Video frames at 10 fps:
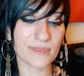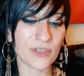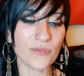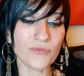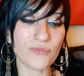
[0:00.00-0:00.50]

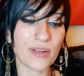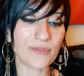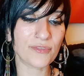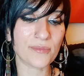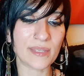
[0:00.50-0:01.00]
Don't
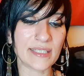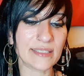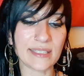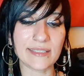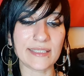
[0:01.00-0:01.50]
run from
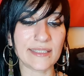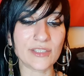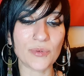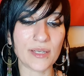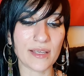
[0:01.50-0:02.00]
this city
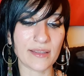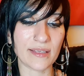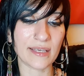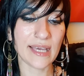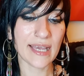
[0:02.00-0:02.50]
to
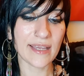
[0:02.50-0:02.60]
another